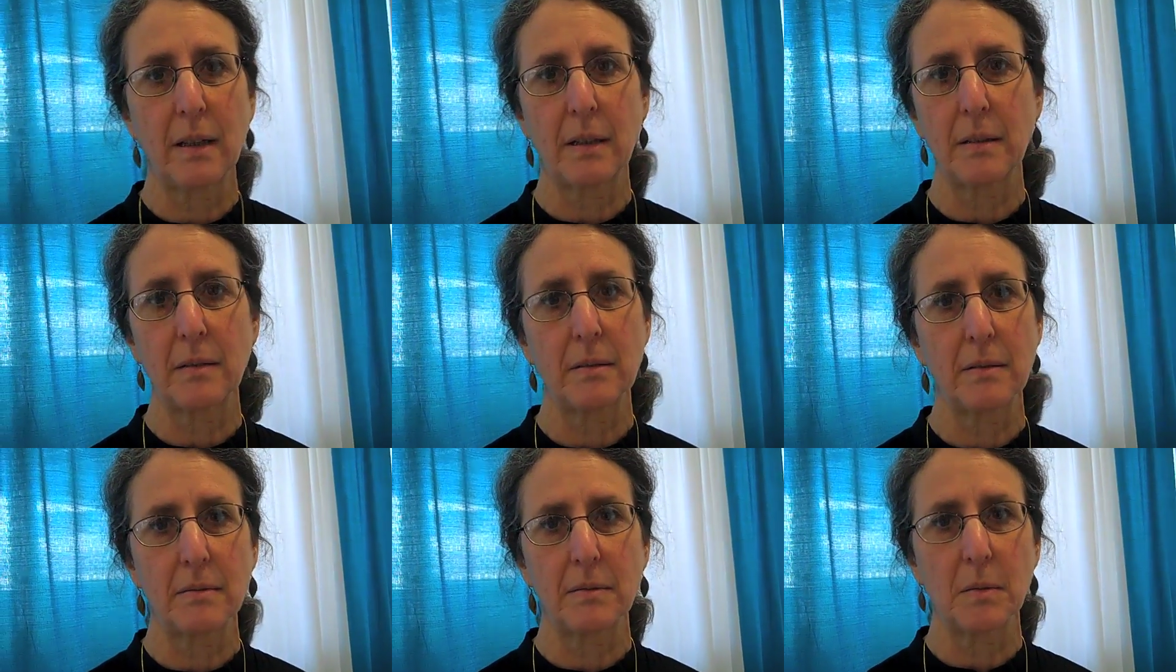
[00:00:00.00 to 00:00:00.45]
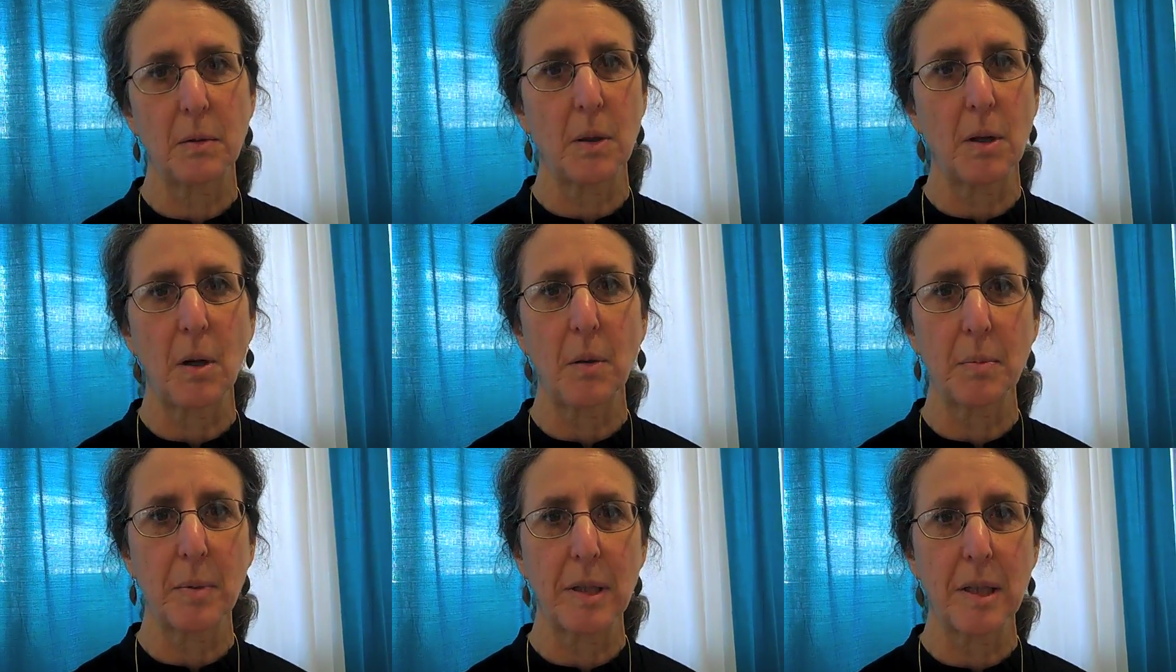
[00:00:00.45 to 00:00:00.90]
and we're
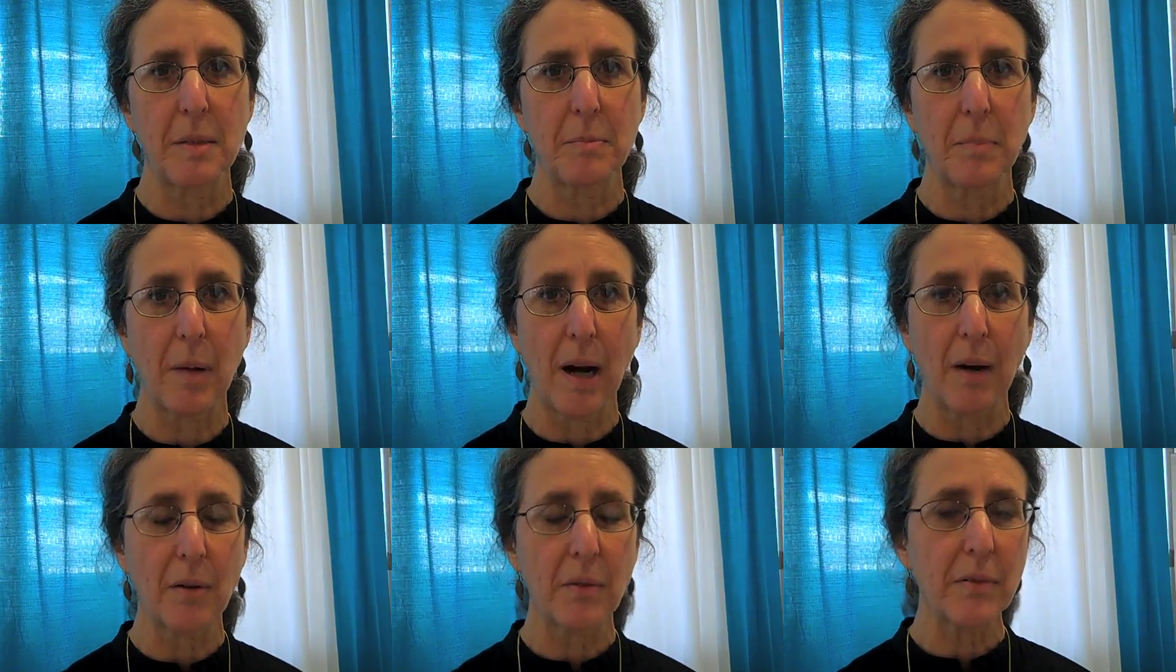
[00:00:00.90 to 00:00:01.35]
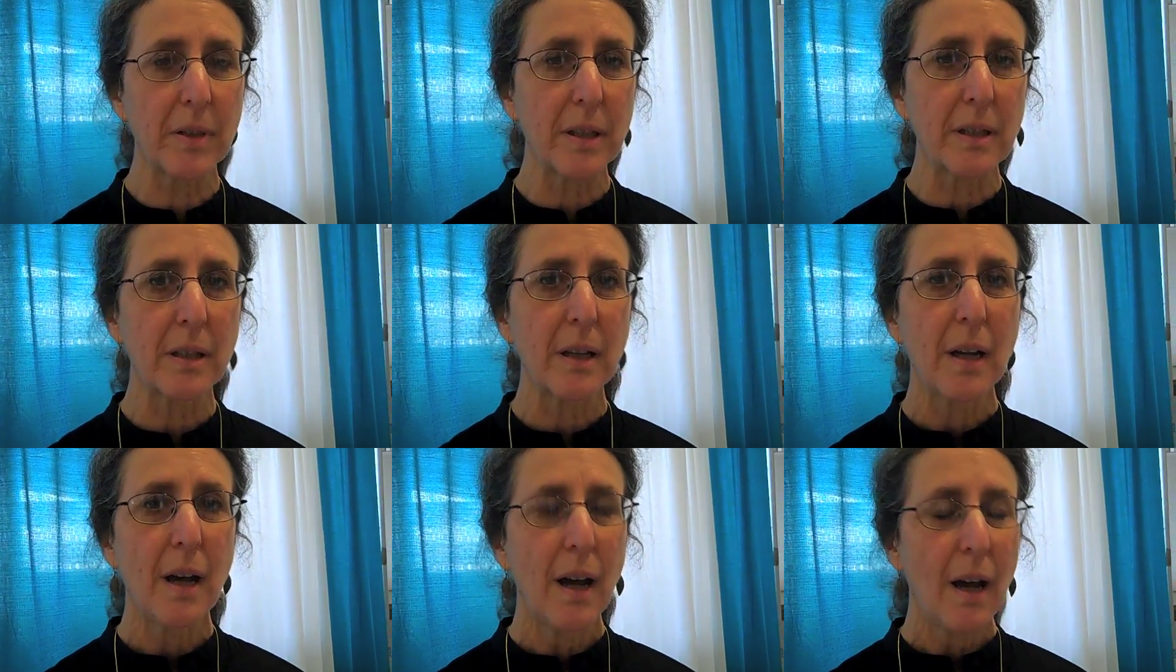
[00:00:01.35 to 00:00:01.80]
all pretty proud of it.
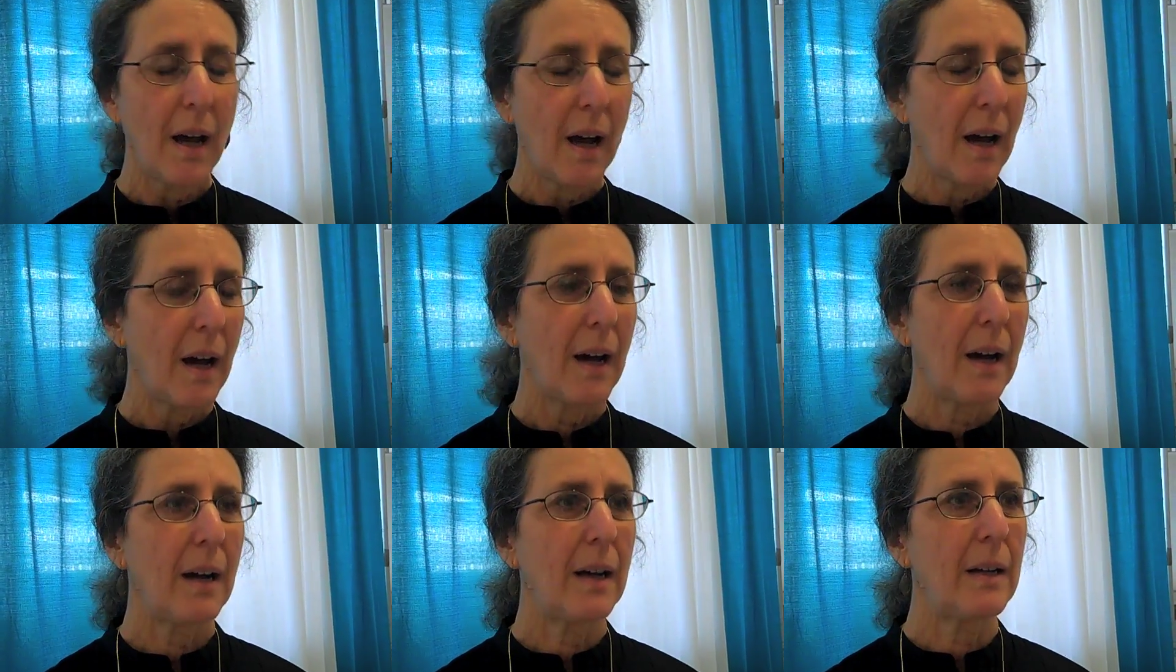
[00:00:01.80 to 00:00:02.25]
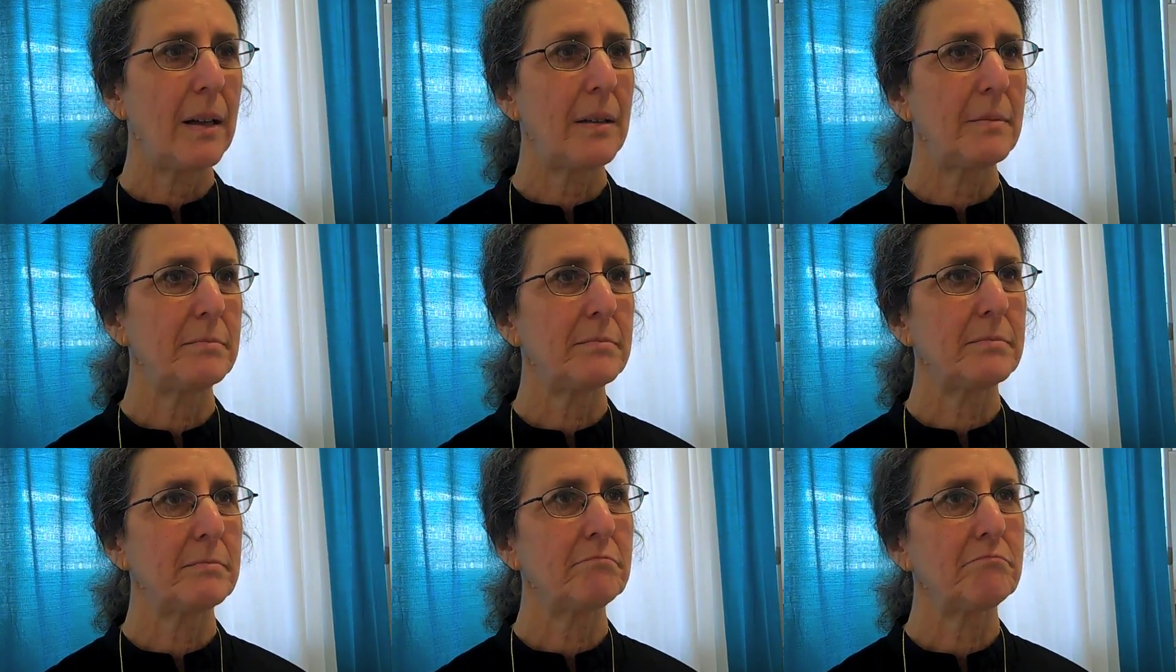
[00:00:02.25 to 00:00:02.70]

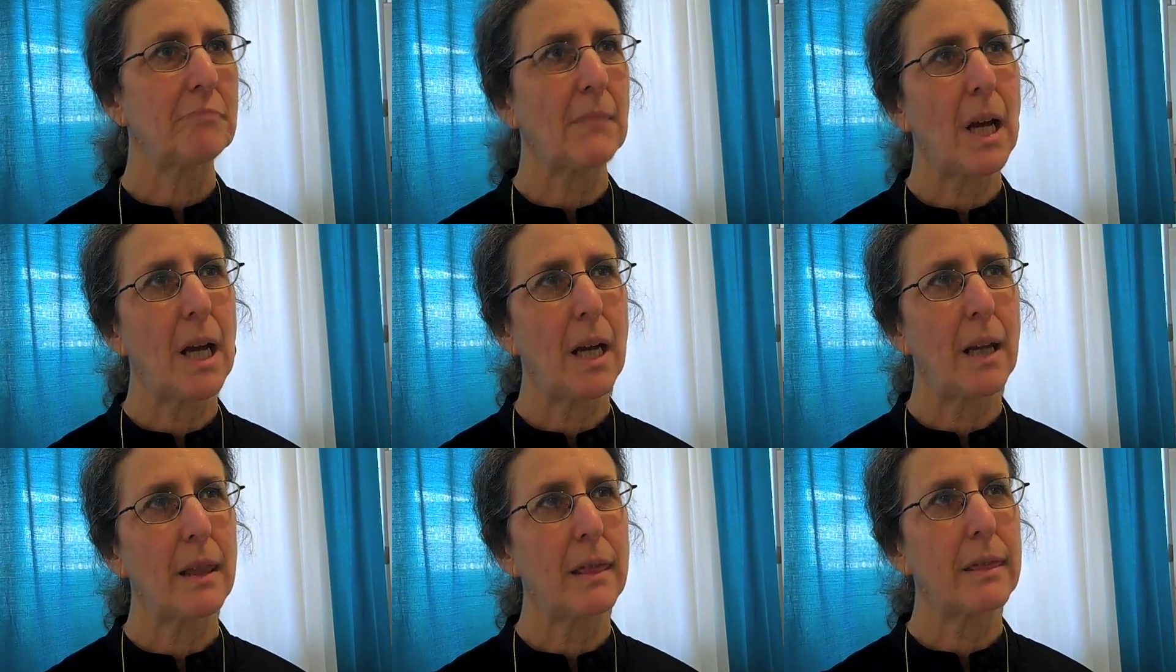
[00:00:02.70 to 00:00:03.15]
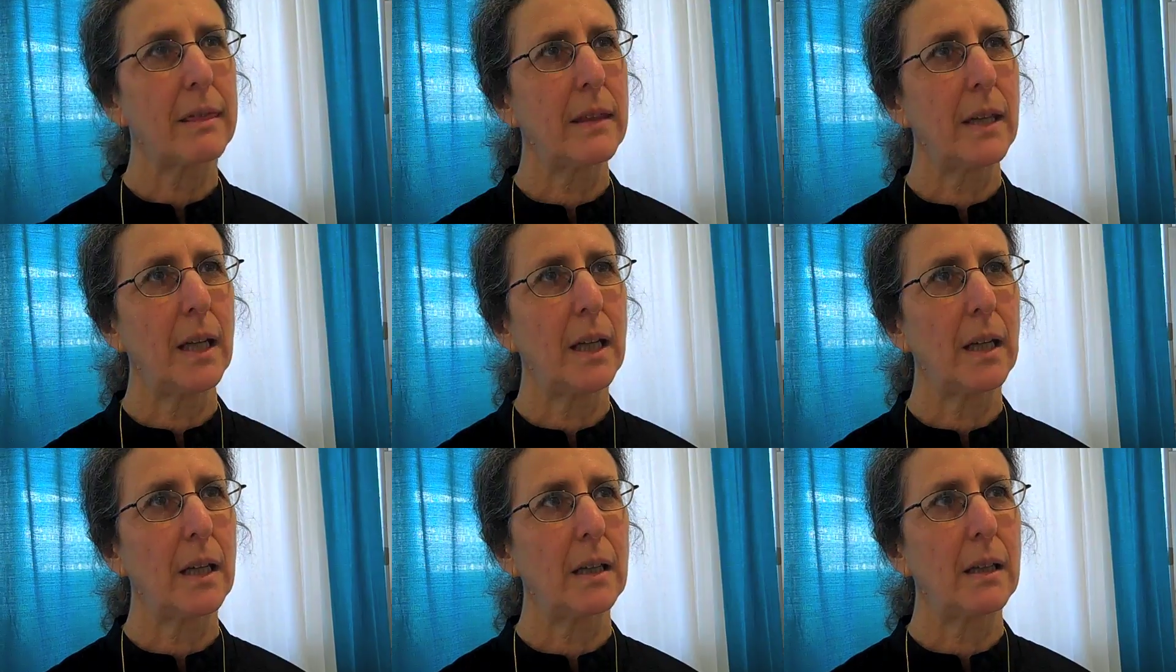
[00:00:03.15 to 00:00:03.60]
Um, I
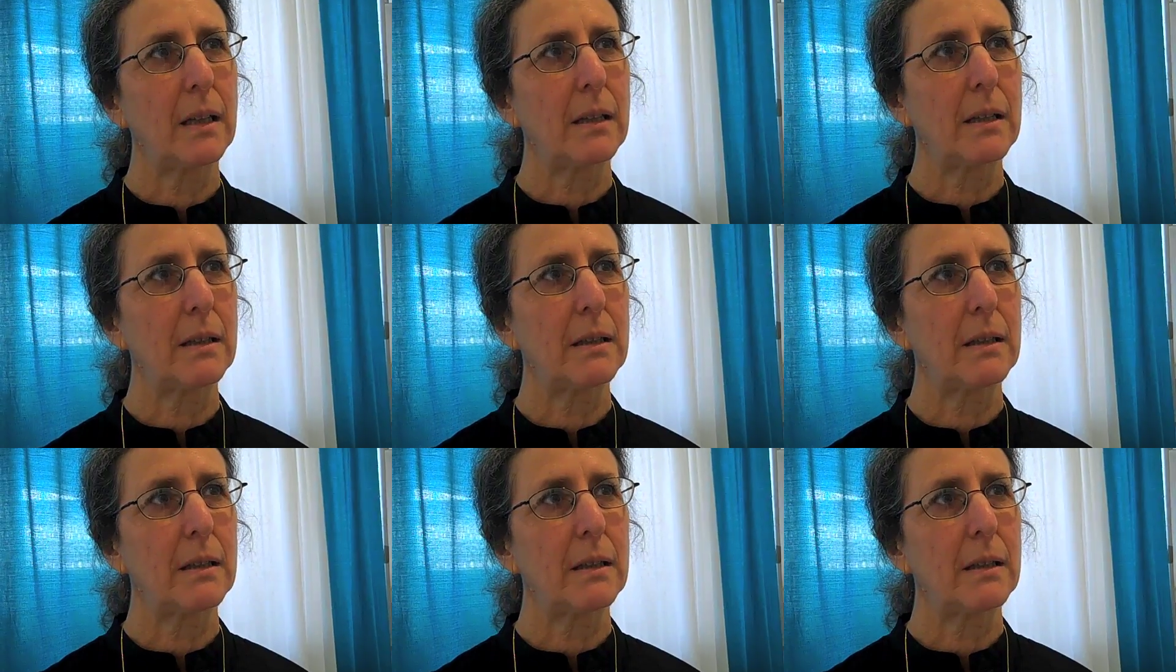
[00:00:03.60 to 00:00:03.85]
think